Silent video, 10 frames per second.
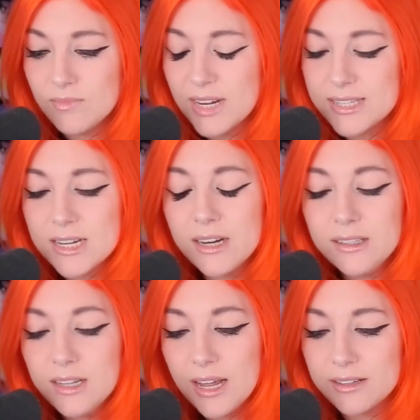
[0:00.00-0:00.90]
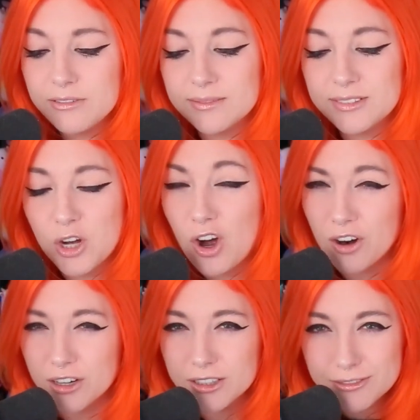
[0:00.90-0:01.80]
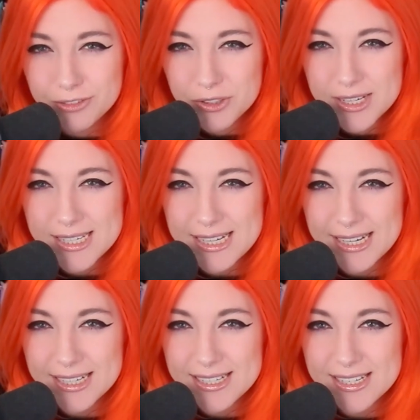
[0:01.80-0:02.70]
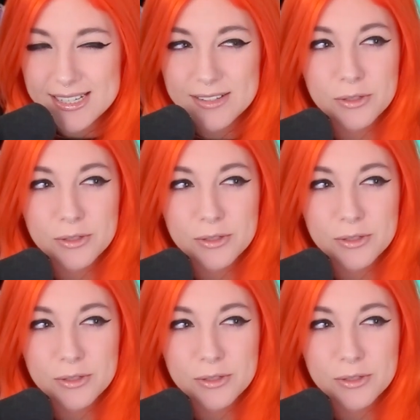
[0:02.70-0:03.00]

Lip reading: It's got a lot of carnival scenes.